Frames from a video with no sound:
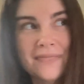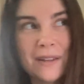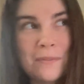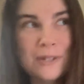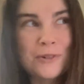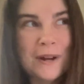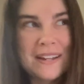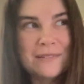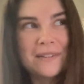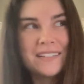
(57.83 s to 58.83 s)

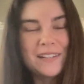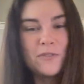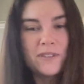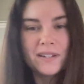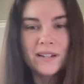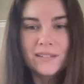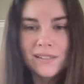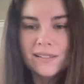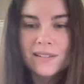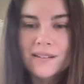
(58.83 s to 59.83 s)
betraying myself, I
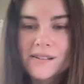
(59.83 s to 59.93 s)
guess.